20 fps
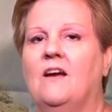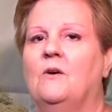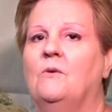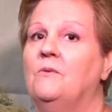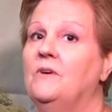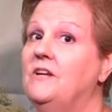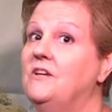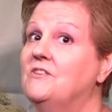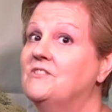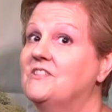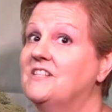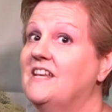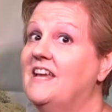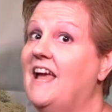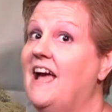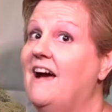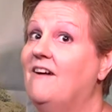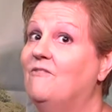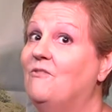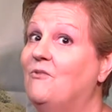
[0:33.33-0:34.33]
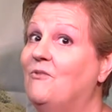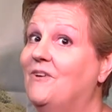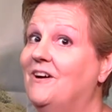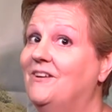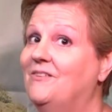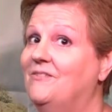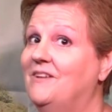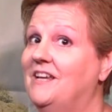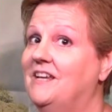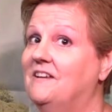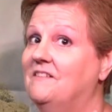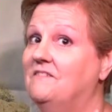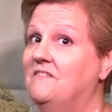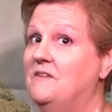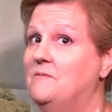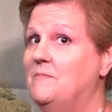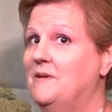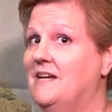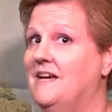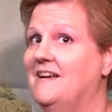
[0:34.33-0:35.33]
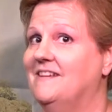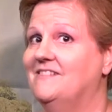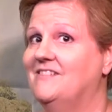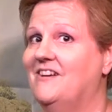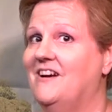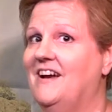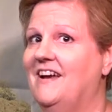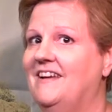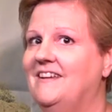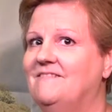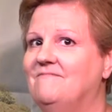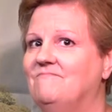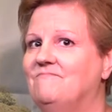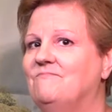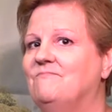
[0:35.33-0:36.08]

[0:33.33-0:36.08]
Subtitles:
We usually have 1 week of VBS, right?